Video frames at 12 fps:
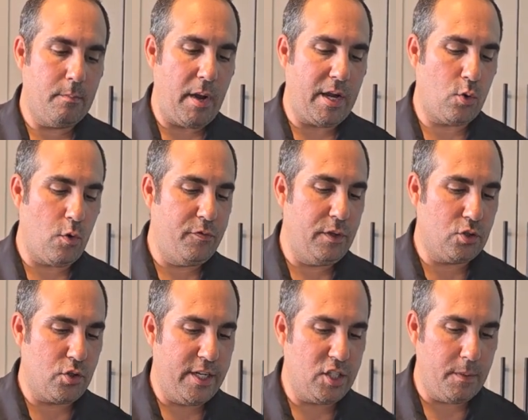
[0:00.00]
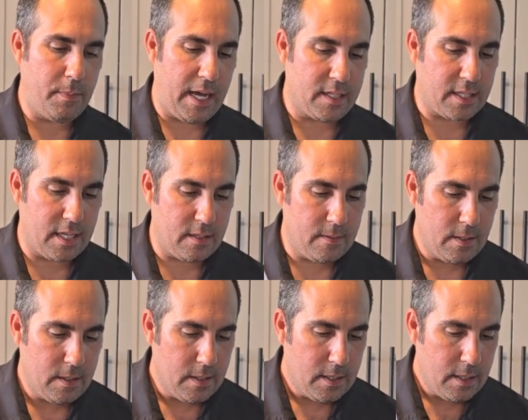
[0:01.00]
micro filtration basket.
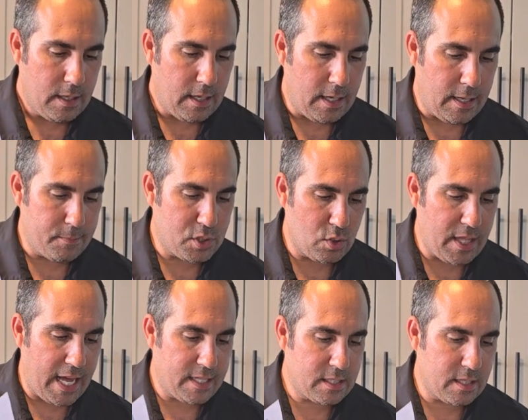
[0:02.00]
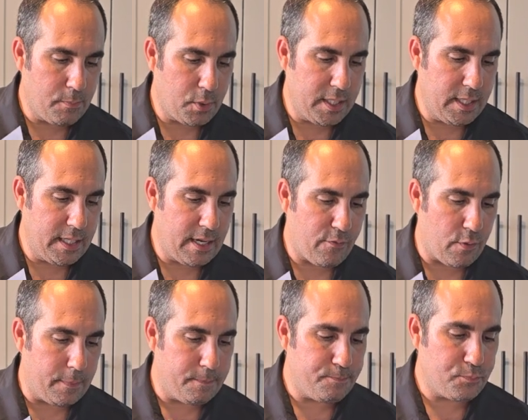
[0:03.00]
So that's completely
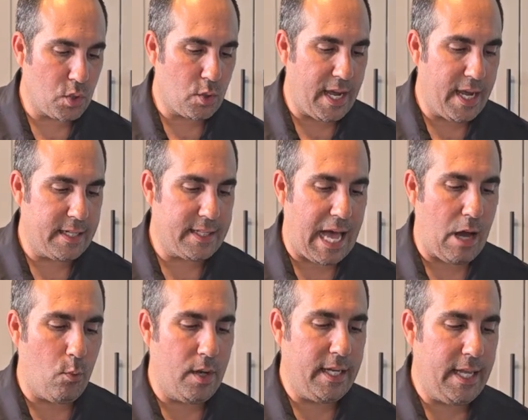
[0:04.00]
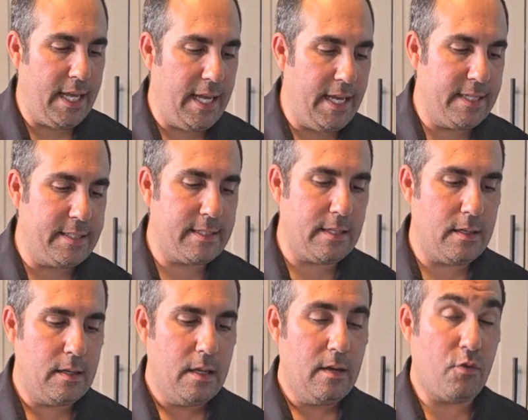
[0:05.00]
different. Okay, that one is
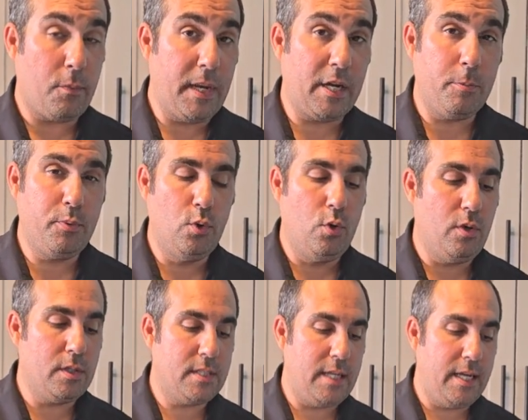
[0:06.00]
for bigger pools.